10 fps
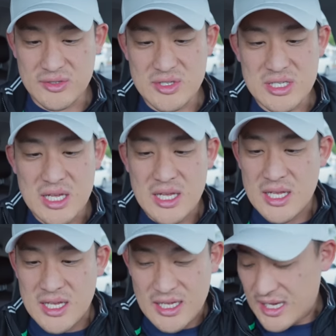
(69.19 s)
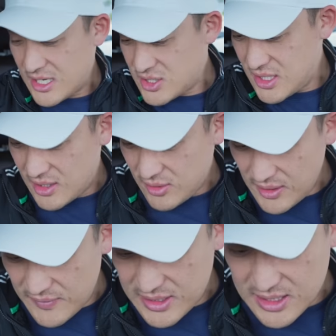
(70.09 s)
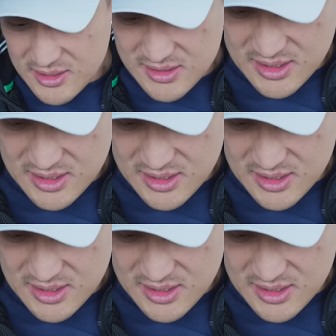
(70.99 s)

So it's, actually, I don't even think there's